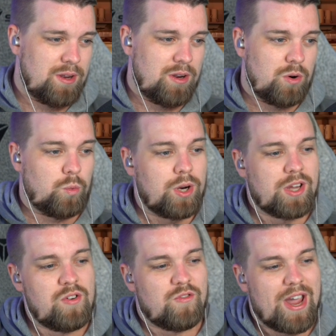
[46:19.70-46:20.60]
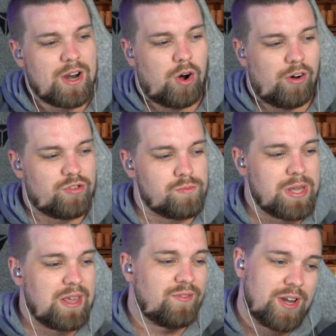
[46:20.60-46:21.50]
What can Veda offer
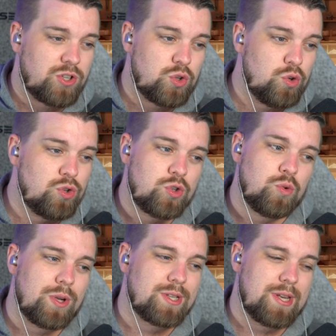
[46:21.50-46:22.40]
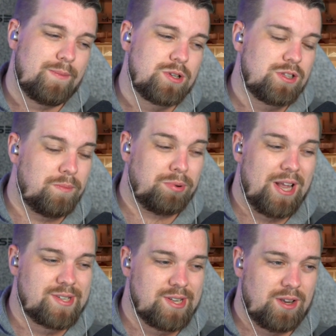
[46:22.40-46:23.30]
me if I choose to accept the
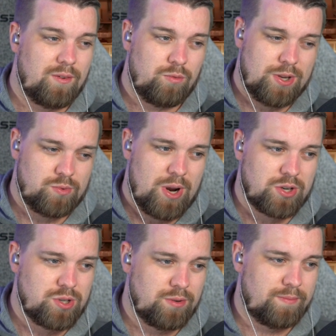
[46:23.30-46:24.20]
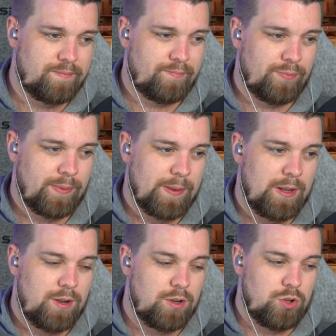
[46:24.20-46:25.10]
blessing of resurrection?
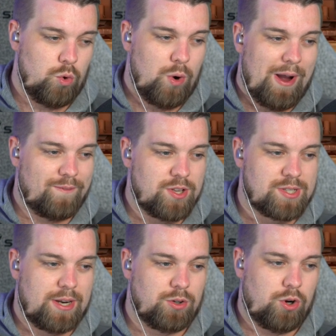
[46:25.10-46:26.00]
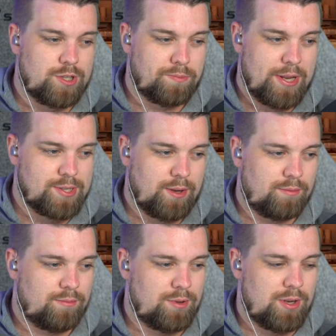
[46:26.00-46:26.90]
You will have the sun god's blessing.
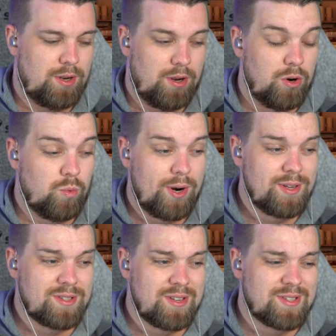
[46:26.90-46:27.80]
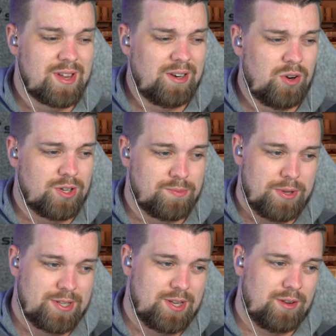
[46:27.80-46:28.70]
What is the sun god's
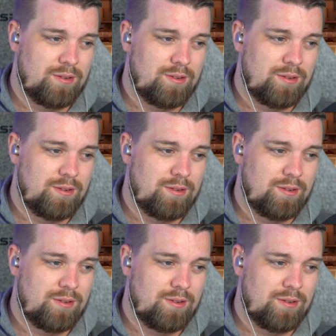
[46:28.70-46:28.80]
blessing?